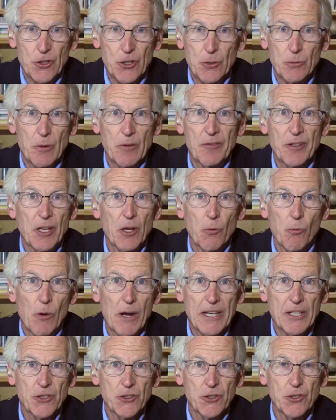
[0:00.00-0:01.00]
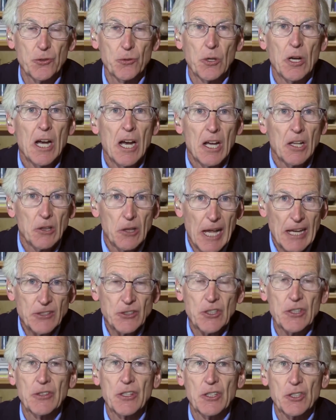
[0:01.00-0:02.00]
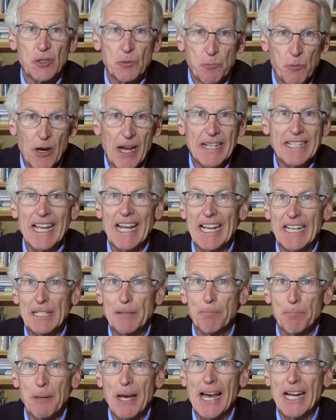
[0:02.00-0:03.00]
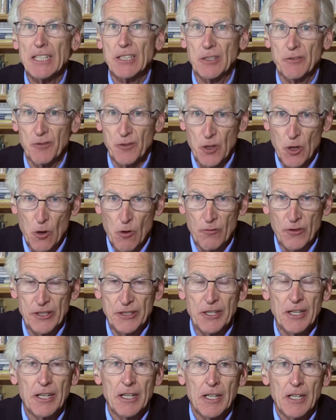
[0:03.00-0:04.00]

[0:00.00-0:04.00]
could reveal ways to lessen the spread and impact of COVID.